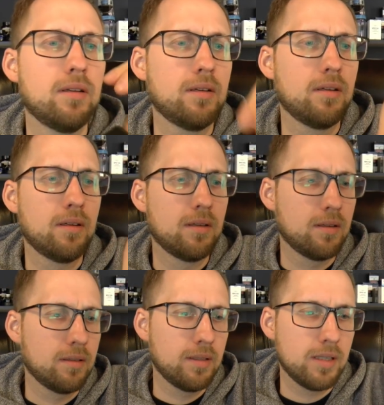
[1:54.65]

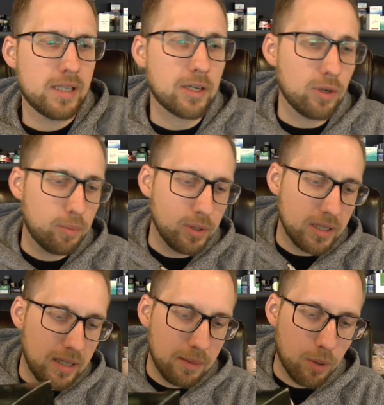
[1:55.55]
It's actually a
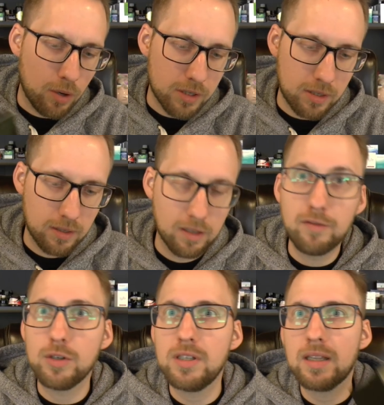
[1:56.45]
pretty neat box.
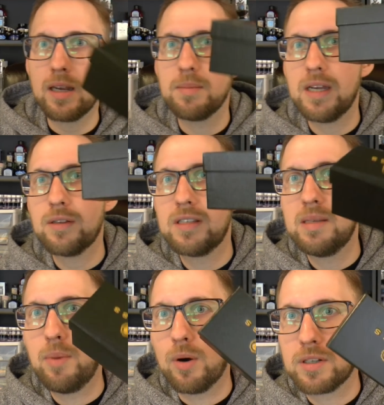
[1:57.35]
First thing that comes out is
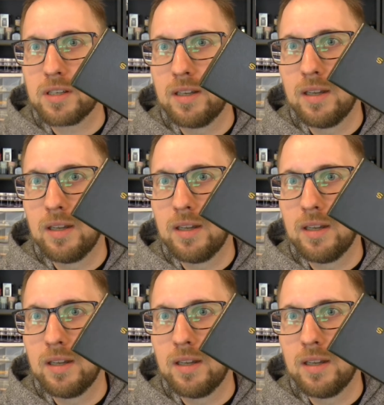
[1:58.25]
this box.